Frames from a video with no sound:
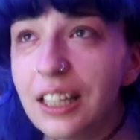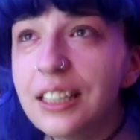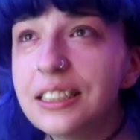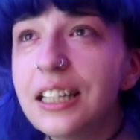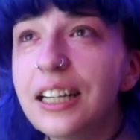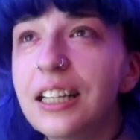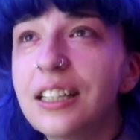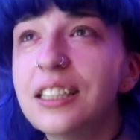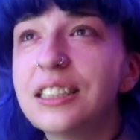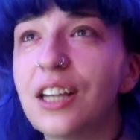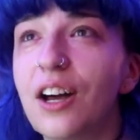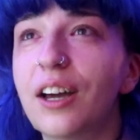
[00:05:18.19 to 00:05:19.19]
listening to
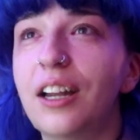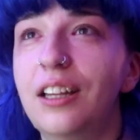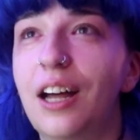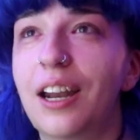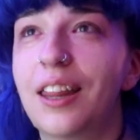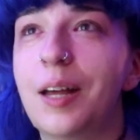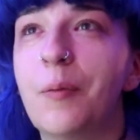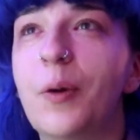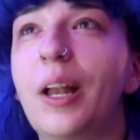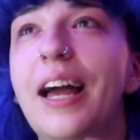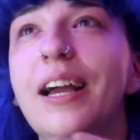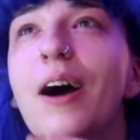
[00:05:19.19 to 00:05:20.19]
this song, and a lot of them
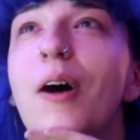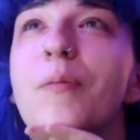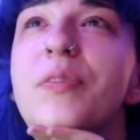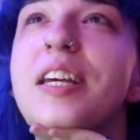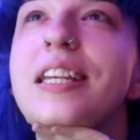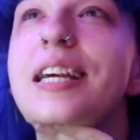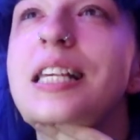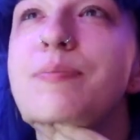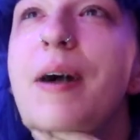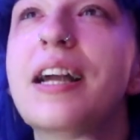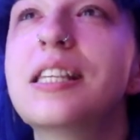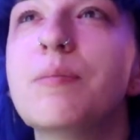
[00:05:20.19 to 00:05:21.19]
were like, oh, didn't
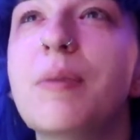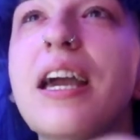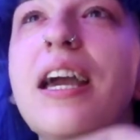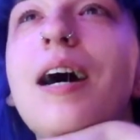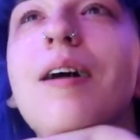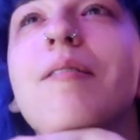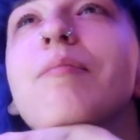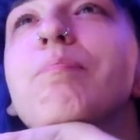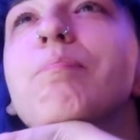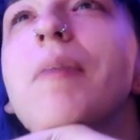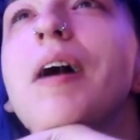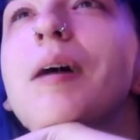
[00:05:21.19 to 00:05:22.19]
expect to be
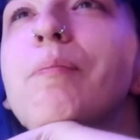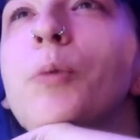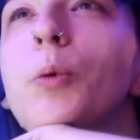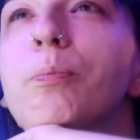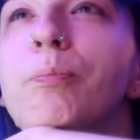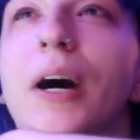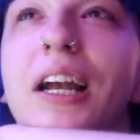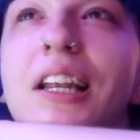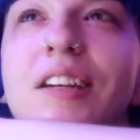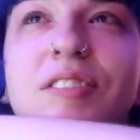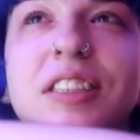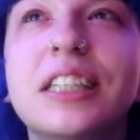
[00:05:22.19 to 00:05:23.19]
a
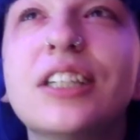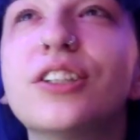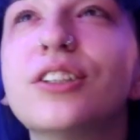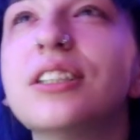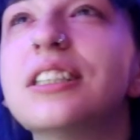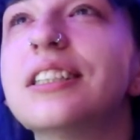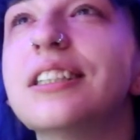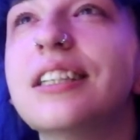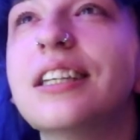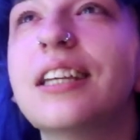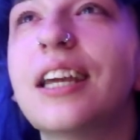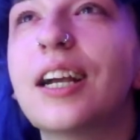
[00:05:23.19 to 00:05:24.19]
puddle of tears,
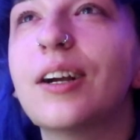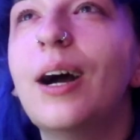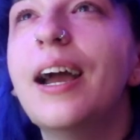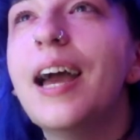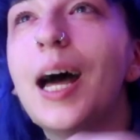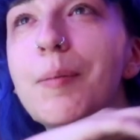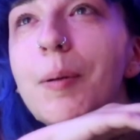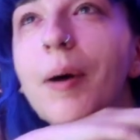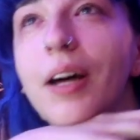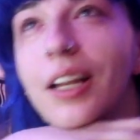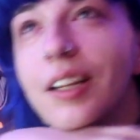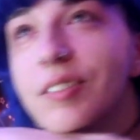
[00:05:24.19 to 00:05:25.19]
and here I am, a
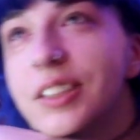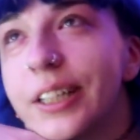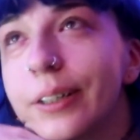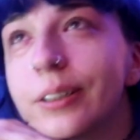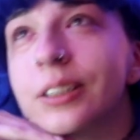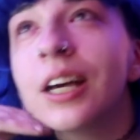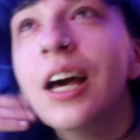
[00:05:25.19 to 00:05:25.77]
puddle of tears.